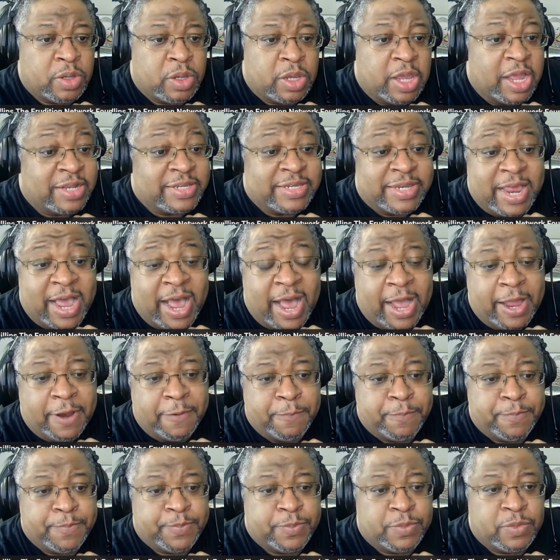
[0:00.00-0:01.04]
it's not
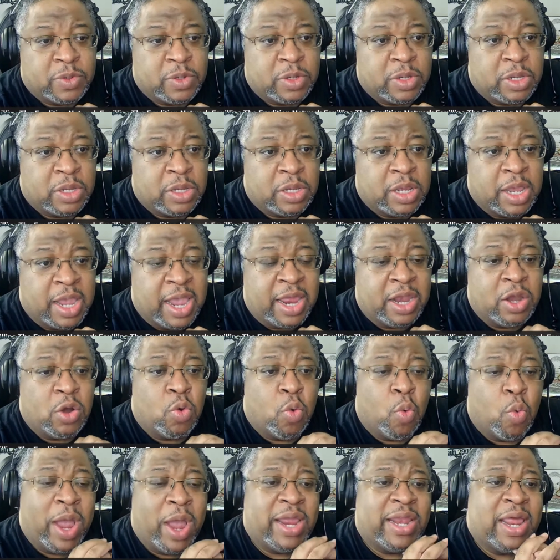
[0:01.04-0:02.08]
and the
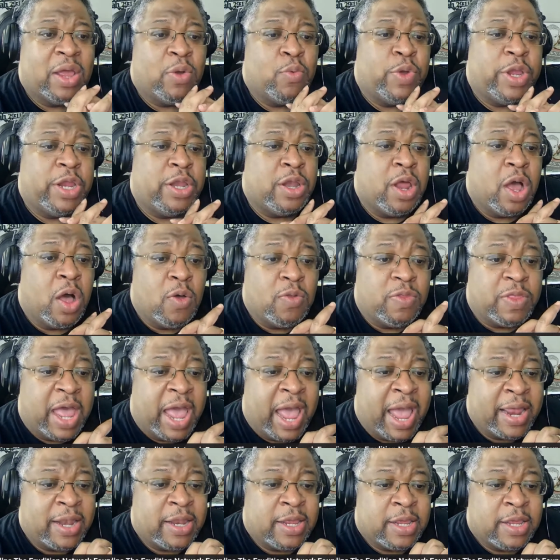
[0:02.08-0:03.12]
way that we know
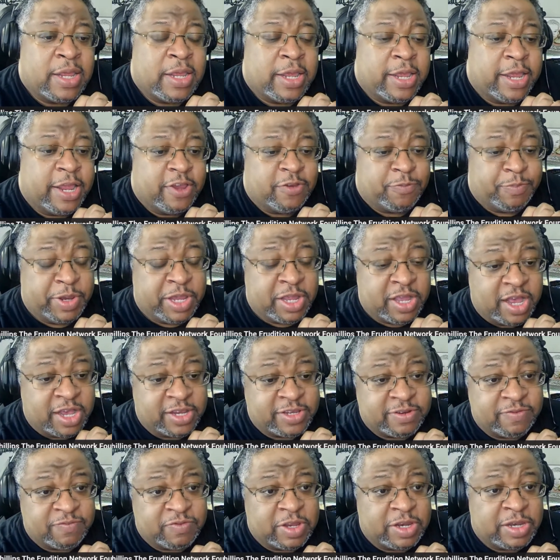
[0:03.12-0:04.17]
that is
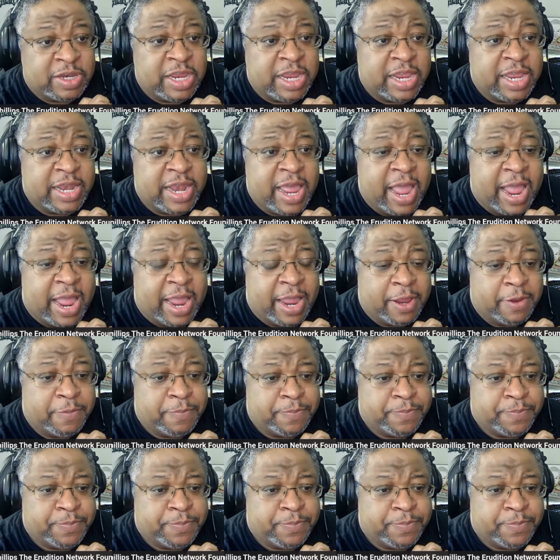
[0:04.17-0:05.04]
because of the dna